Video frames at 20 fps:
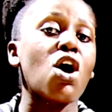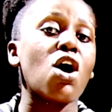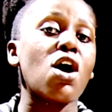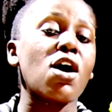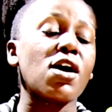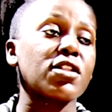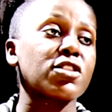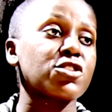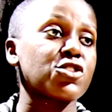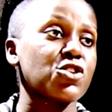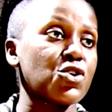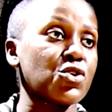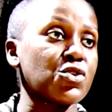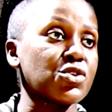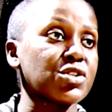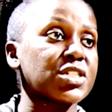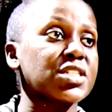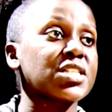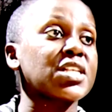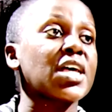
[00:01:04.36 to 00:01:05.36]
All
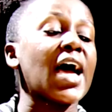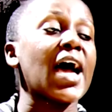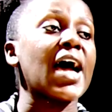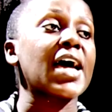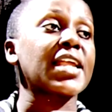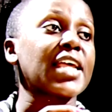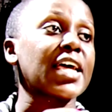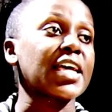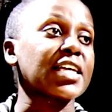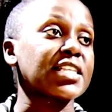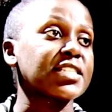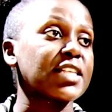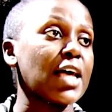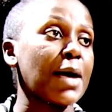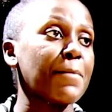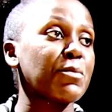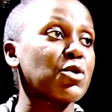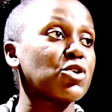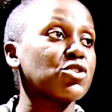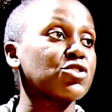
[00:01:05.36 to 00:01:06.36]
those are
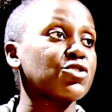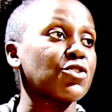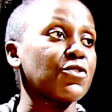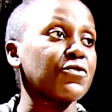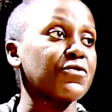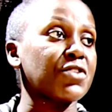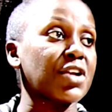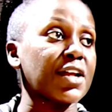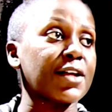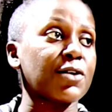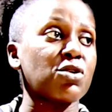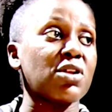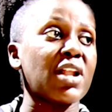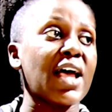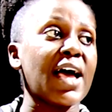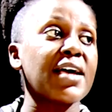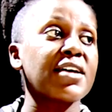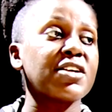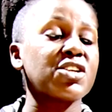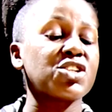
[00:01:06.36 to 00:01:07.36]
examples of
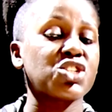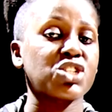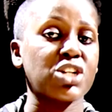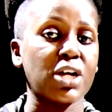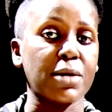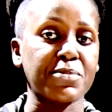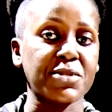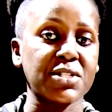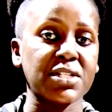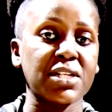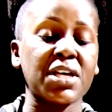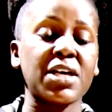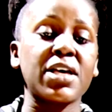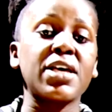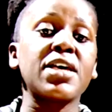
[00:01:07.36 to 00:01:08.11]
regular shapes.